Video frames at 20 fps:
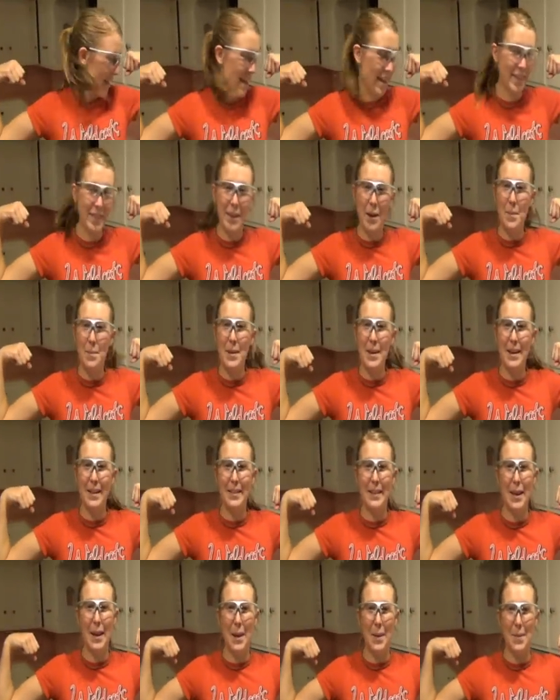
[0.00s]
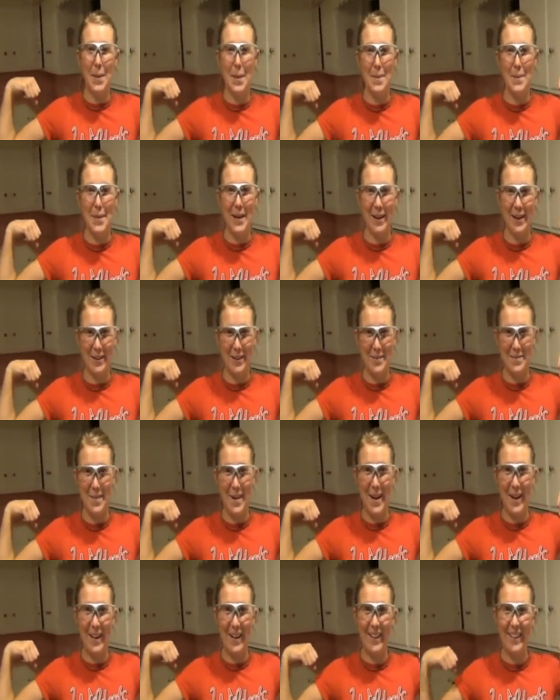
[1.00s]
yeah, they'll be a little bit bigger
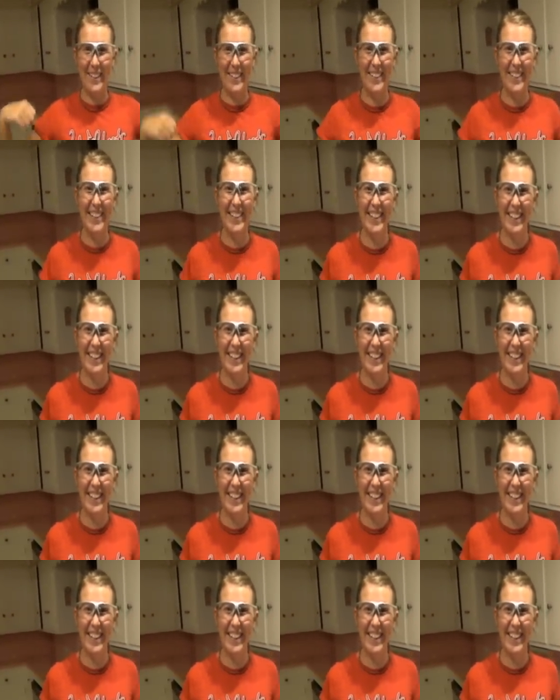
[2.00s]
tomorrow.